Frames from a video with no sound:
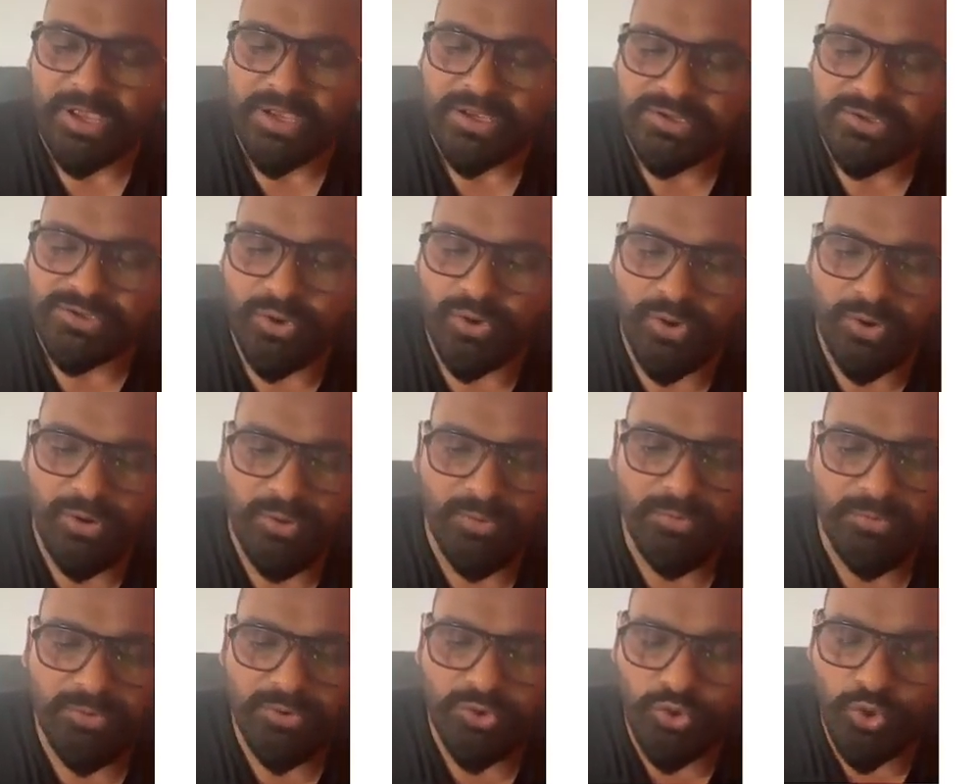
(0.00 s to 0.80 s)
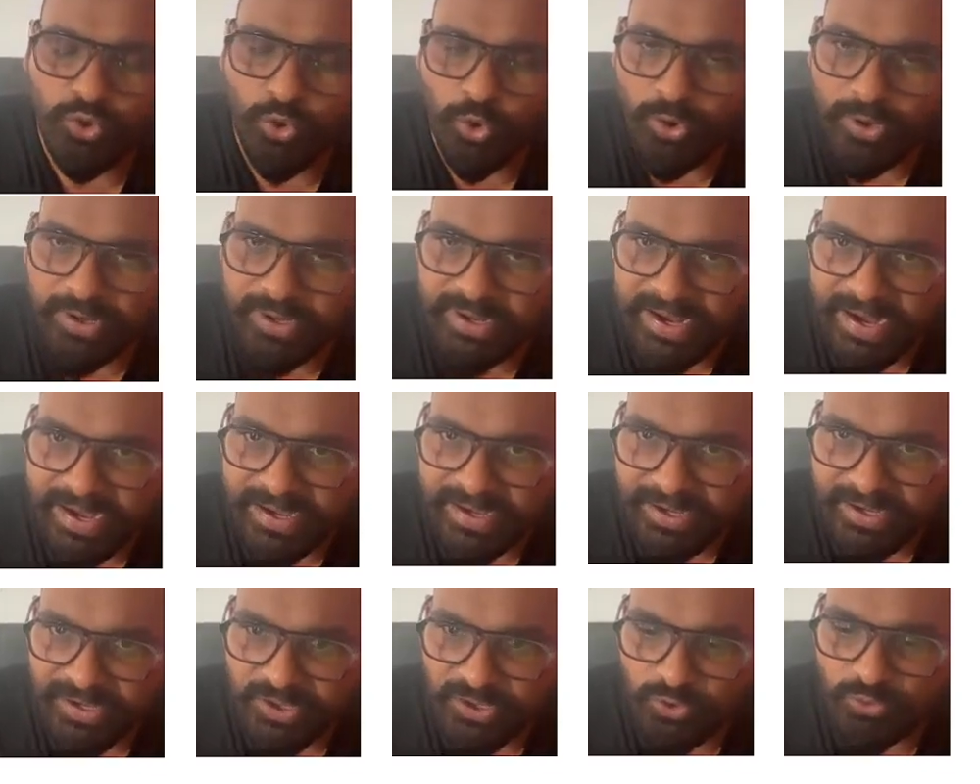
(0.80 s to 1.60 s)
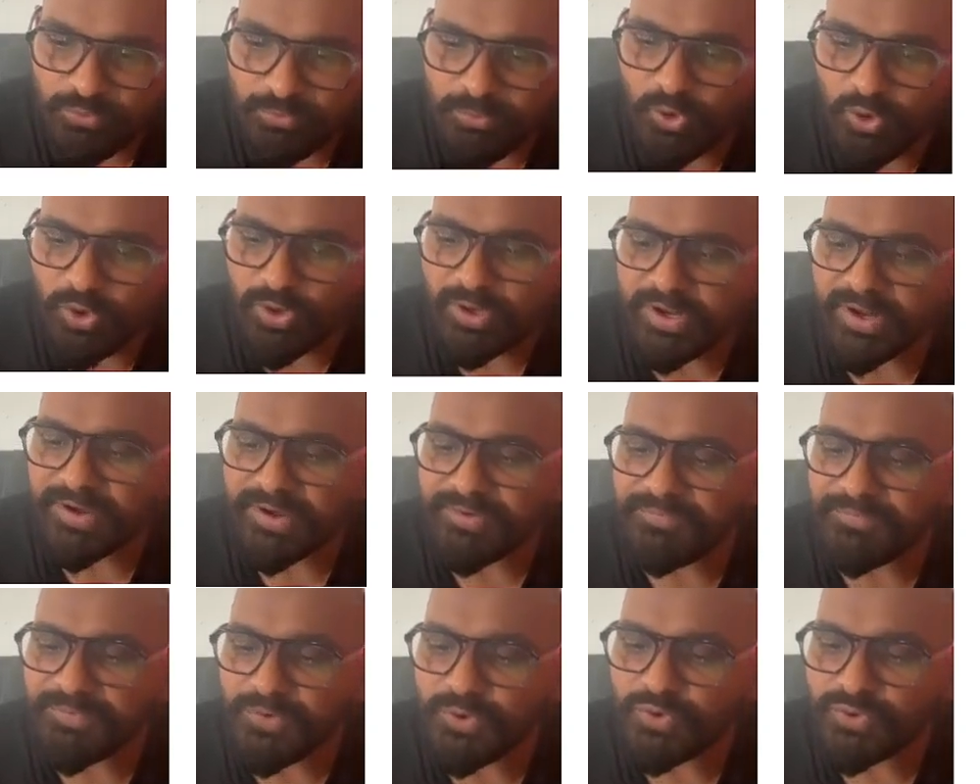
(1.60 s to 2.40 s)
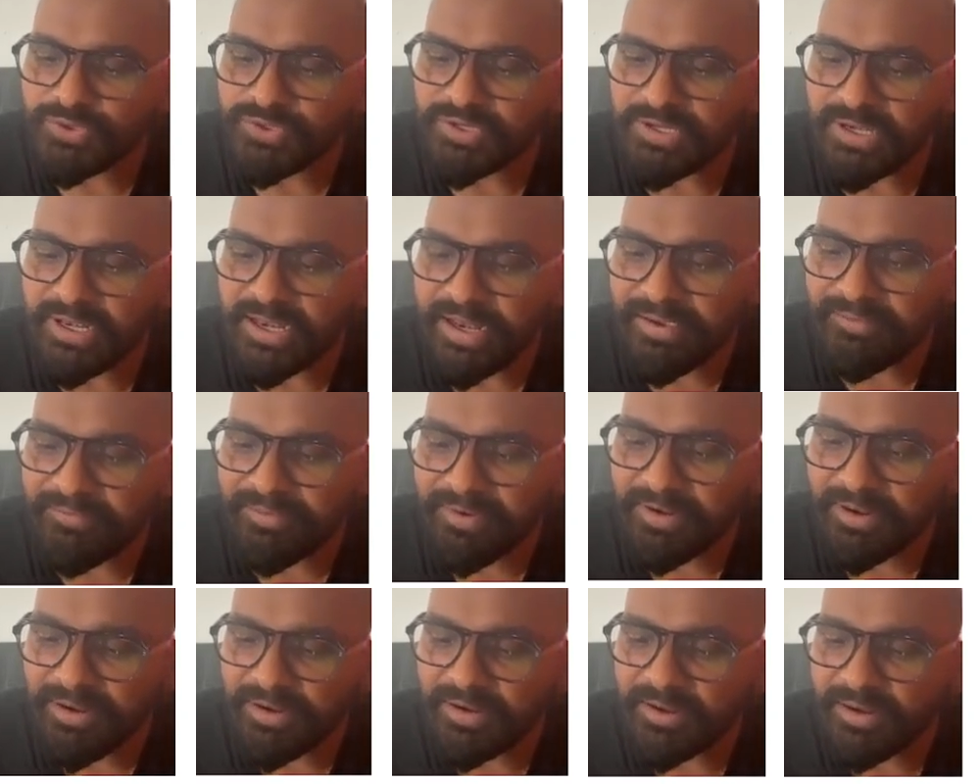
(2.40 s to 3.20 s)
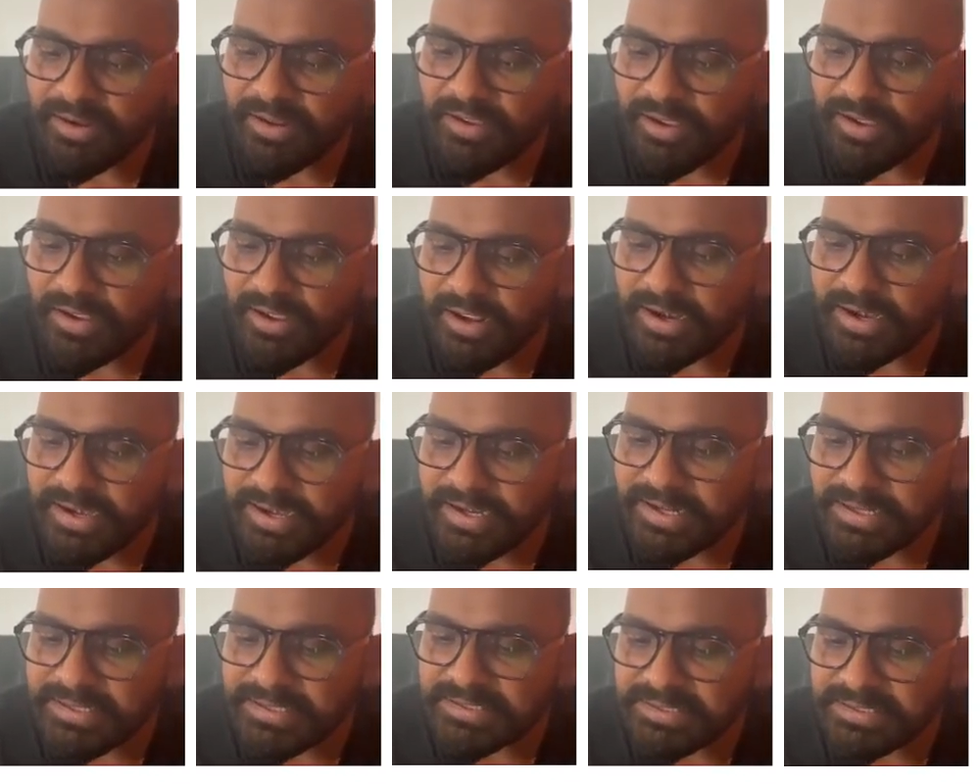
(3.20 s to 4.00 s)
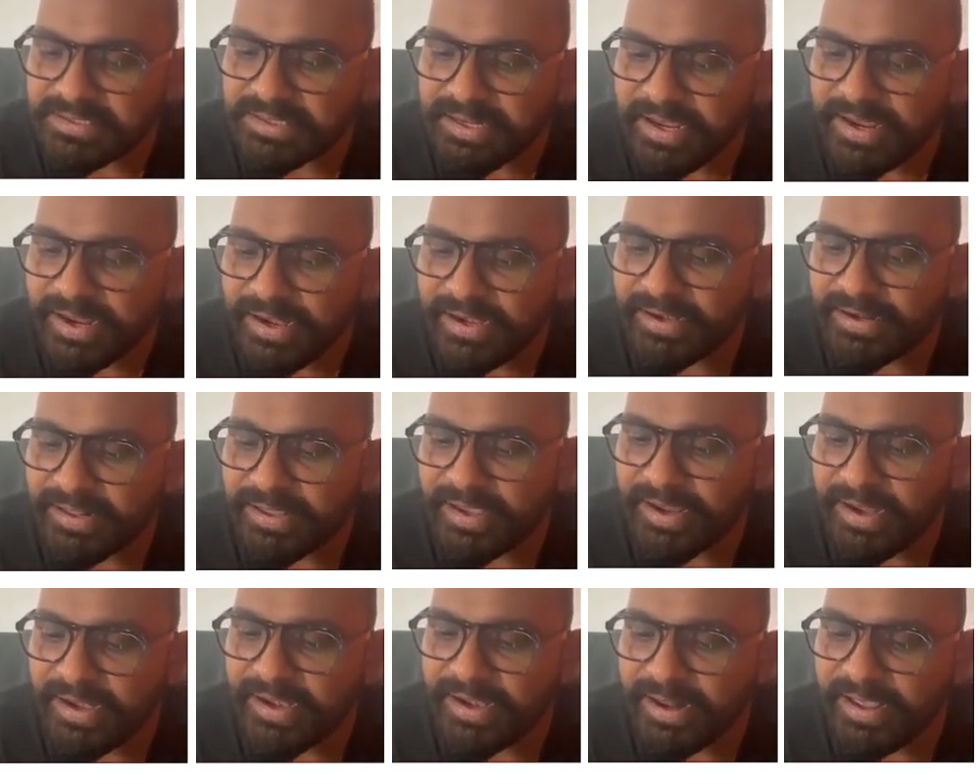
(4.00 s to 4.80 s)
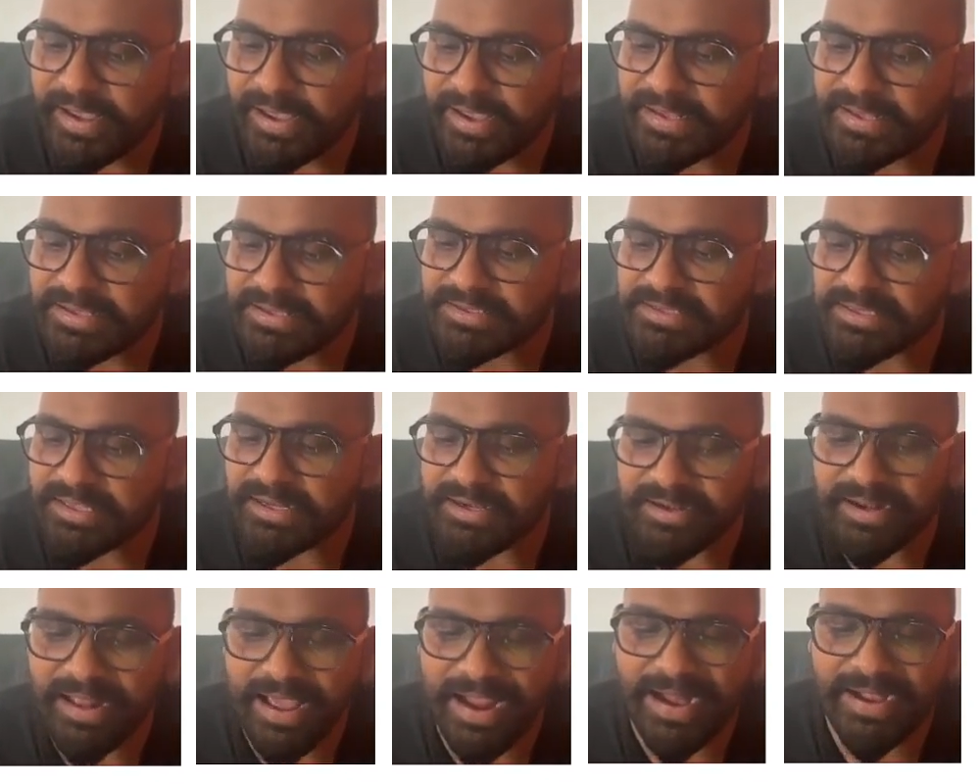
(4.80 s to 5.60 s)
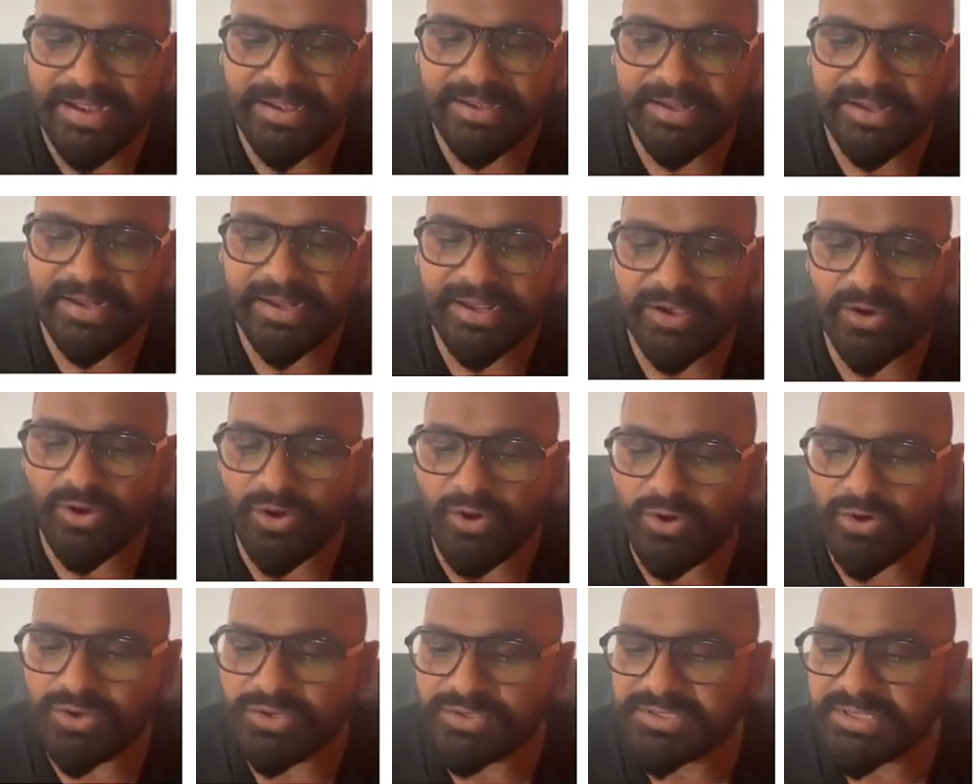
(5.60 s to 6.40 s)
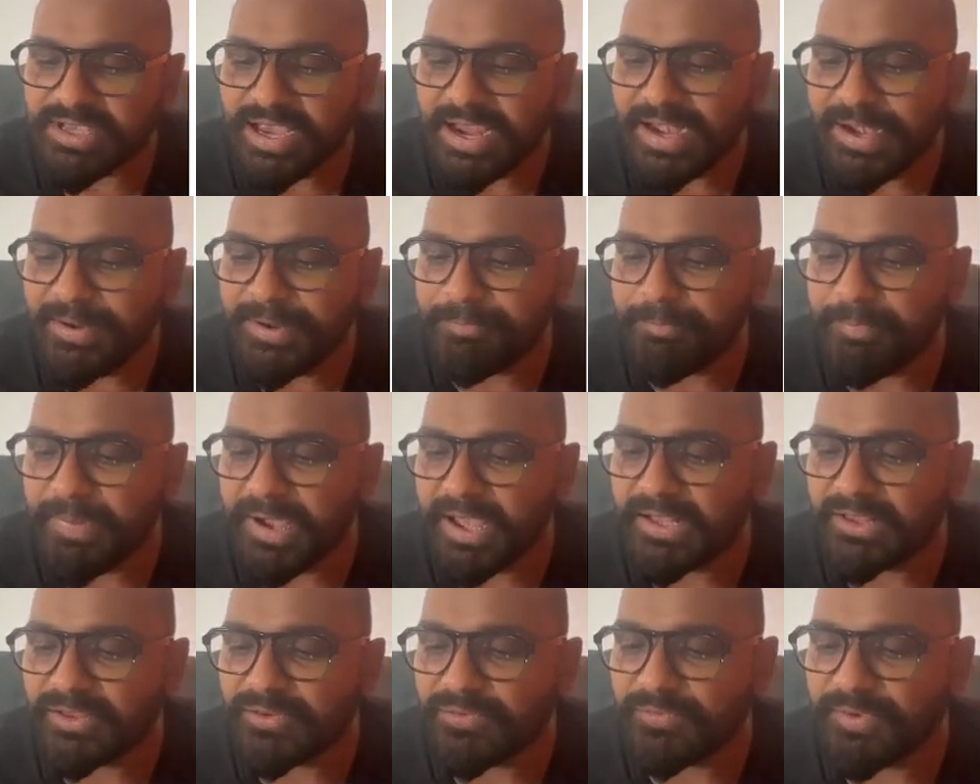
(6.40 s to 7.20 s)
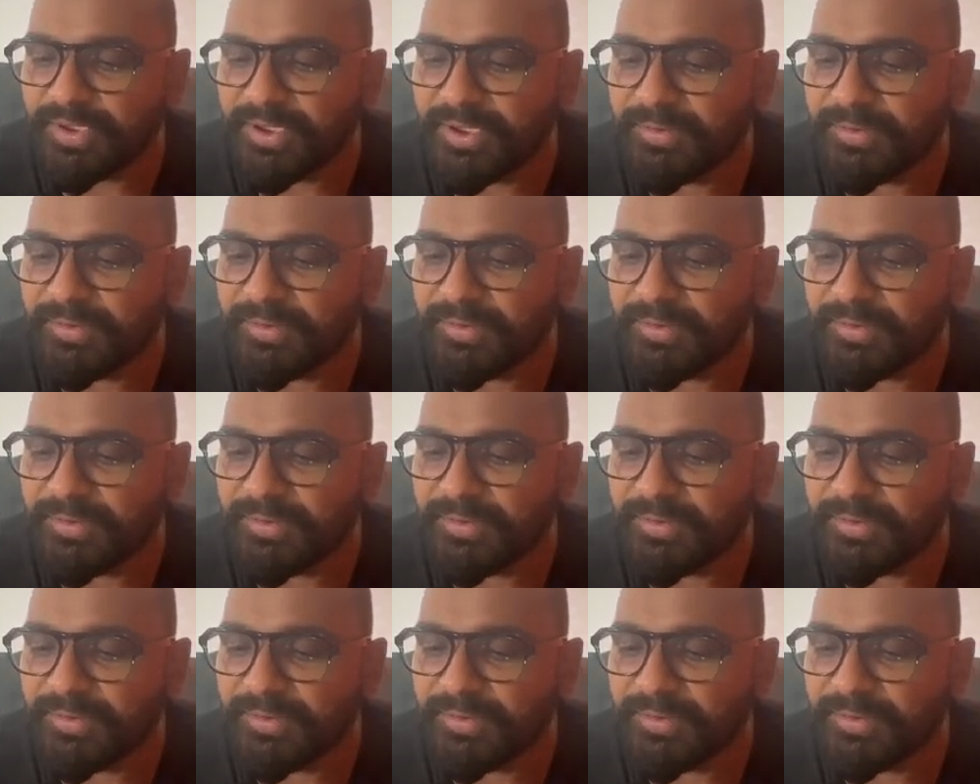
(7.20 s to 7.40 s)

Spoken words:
So don't get into more confusion level. Understand, enhance the nitric oxide pathway.